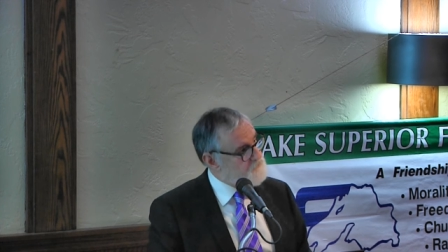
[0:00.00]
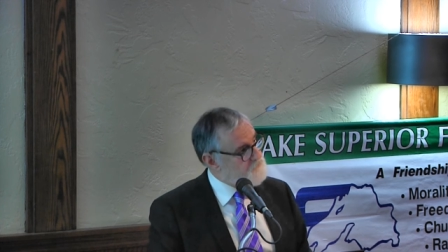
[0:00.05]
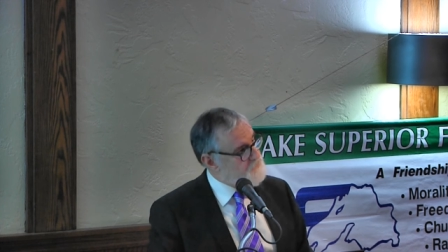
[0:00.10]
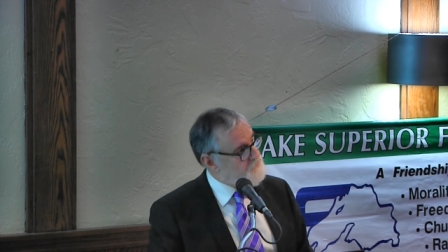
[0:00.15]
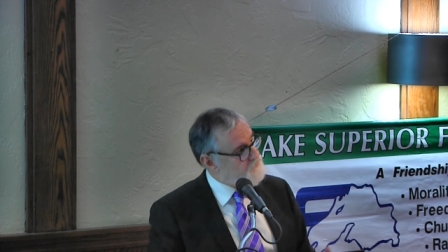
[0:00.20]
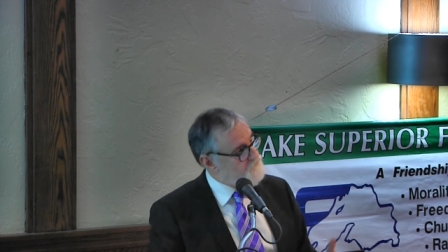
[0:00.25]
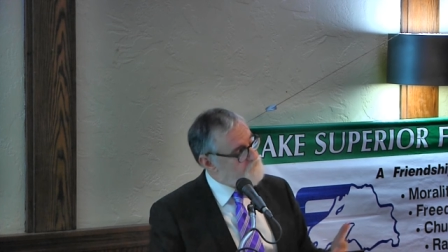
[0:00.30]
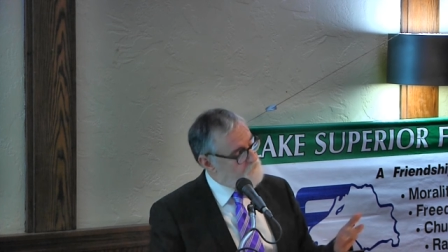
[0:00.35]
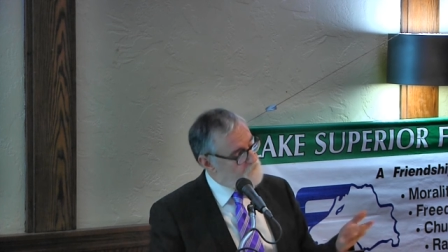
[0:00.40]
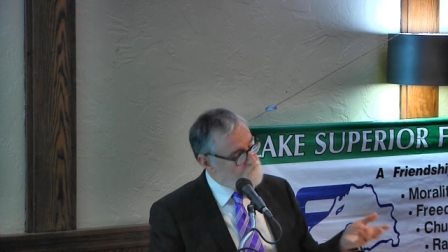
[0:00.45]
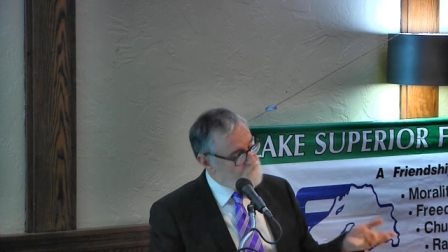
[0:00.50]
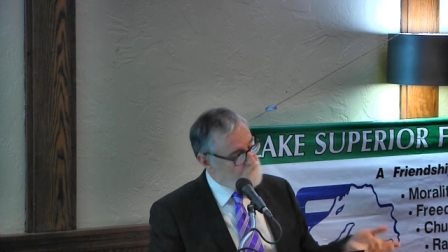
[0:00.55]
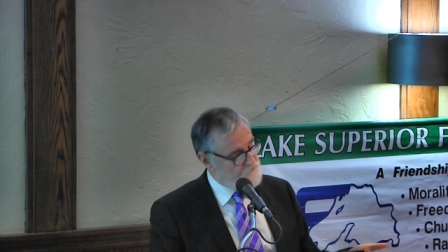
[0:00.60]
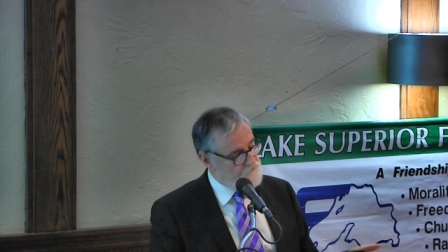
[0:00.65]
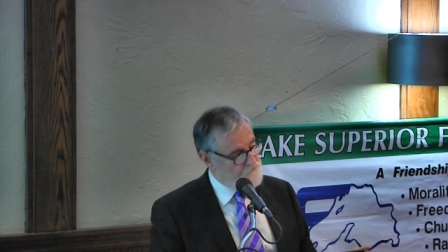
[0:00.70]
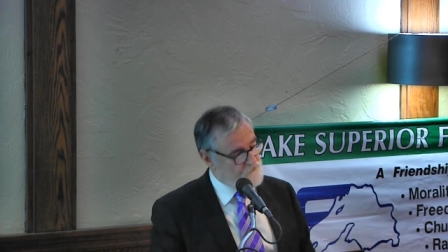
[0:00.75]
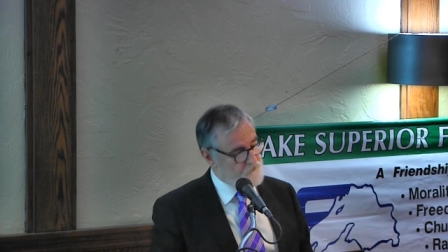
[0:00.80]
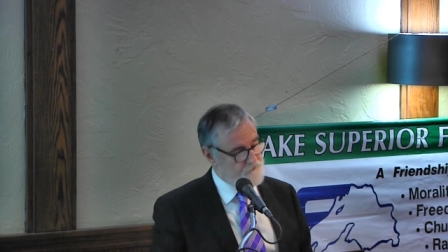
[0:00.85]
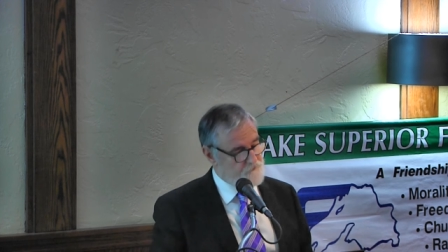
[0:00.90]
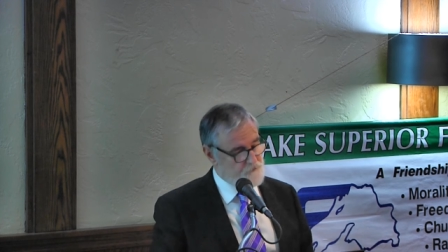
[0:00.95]
because most of the
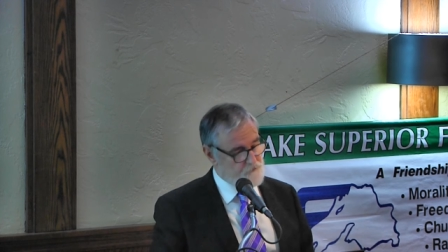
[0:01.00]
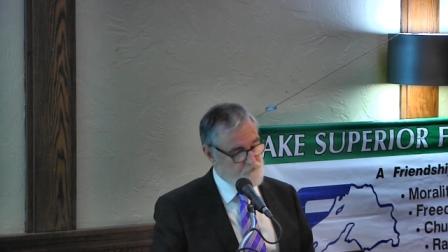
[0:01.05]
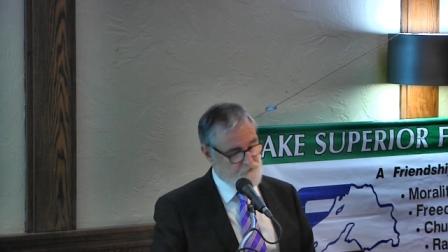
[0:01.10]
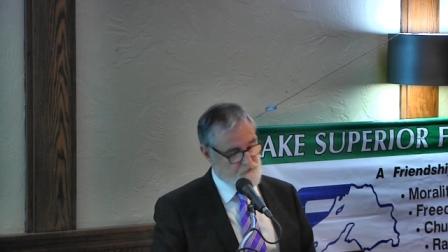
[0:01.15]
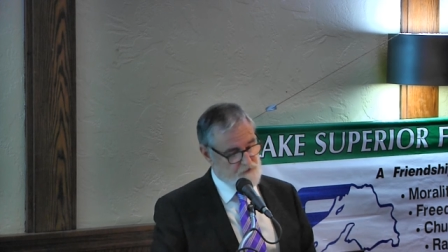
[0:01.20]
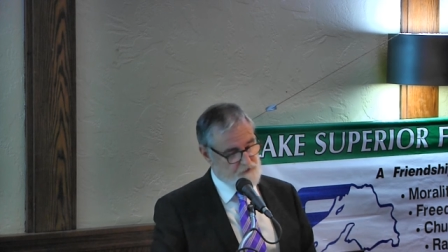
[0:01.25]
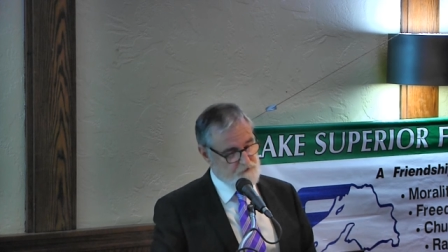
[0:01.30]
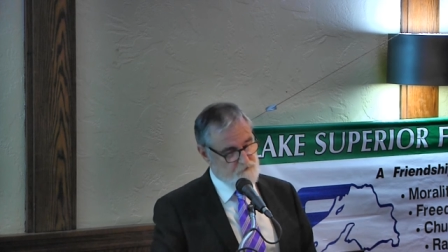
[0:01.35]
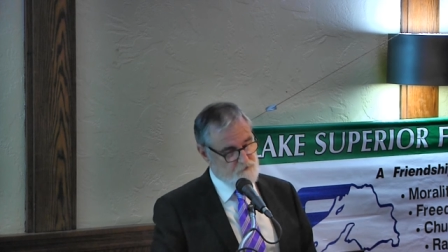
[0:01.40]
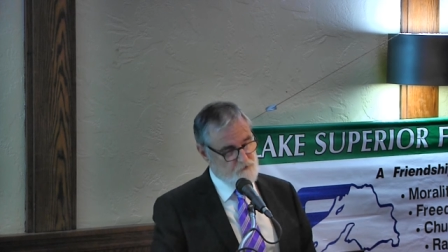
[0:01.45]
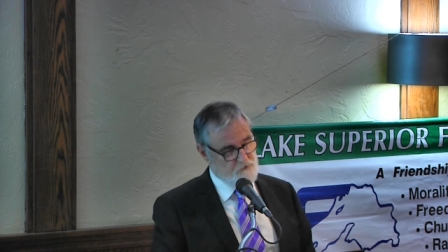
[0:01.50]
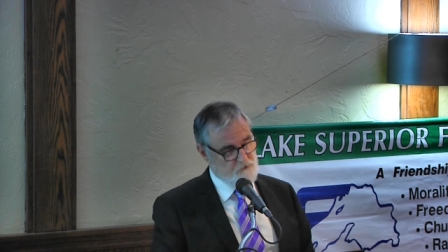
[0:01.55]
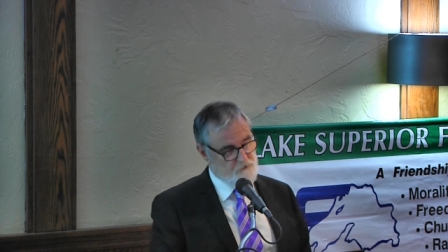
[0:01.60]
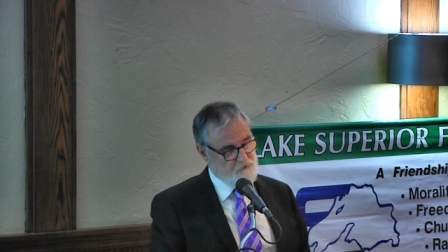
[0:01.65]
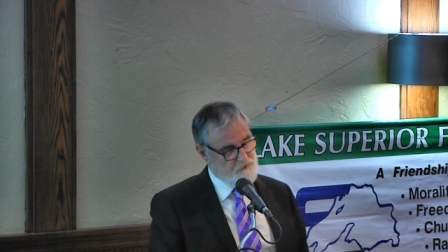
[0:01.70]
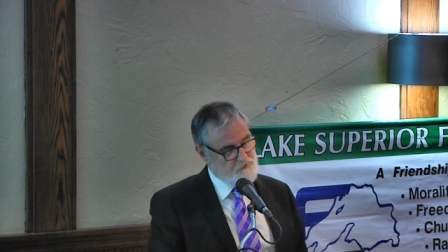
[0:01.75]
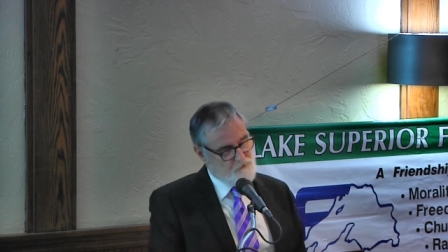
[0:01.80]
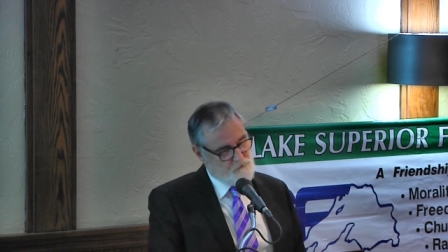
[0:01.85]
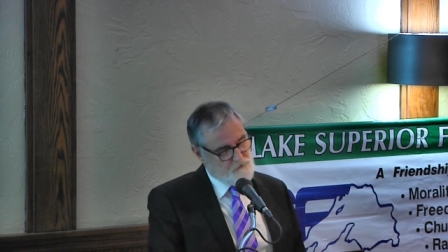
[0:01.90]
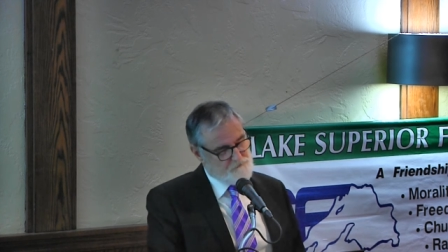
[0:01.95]
stuff they're saying to you,
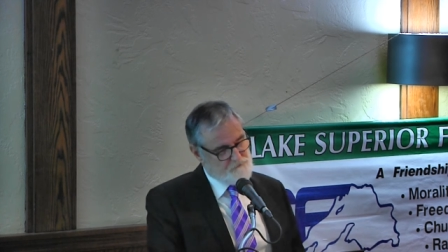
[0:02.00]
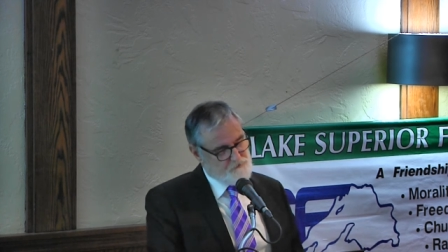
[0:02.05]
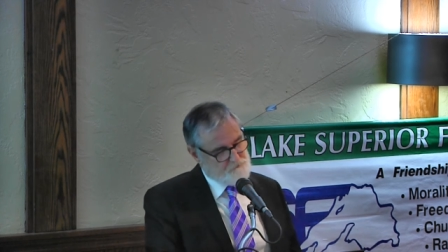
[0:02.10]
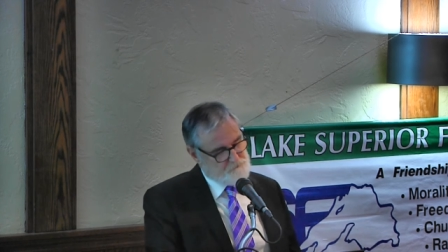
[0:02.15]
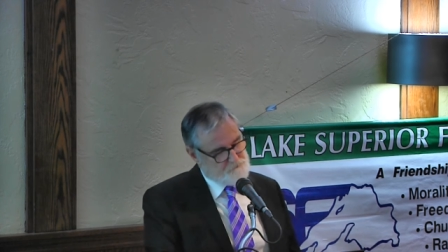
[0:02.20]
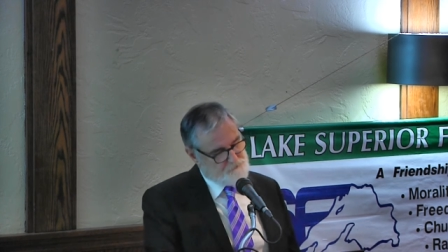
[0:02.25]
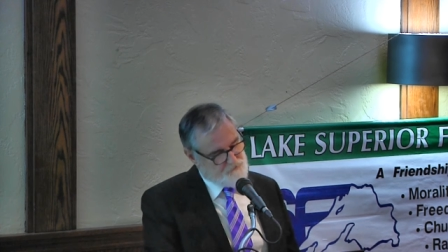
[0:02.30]
they don't even